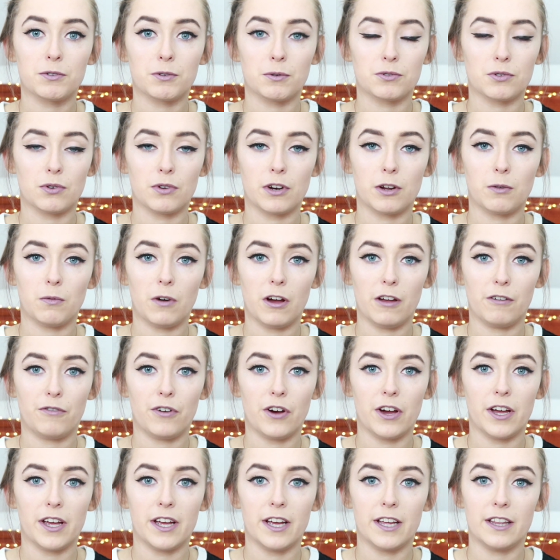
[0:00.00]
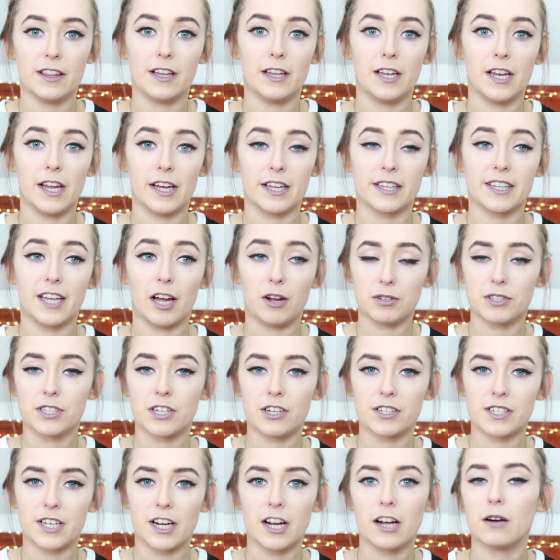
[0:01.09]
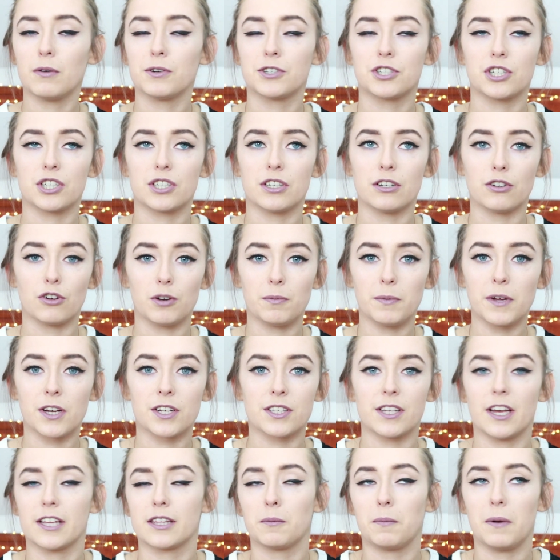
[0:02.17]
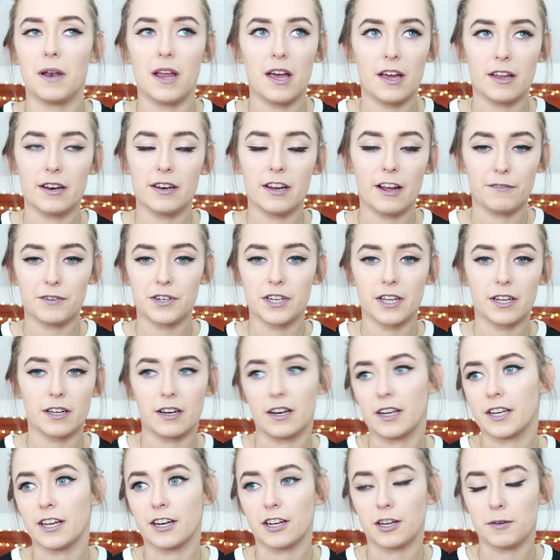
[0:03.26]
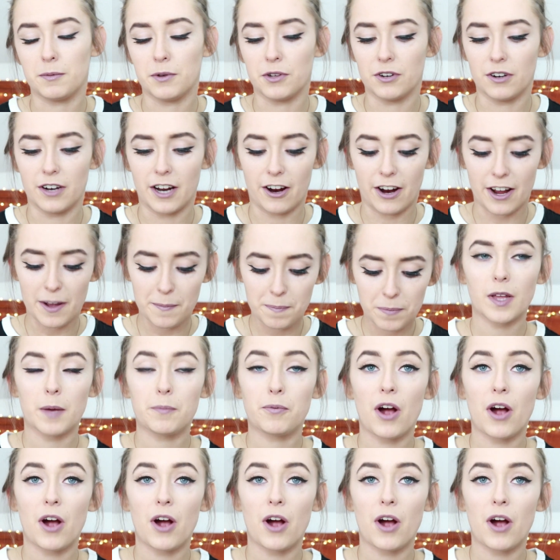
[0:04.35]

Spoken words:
There was only Wi-Fi in the like downstairs area, which just annoyed me because I had to plan everything like in a communal area.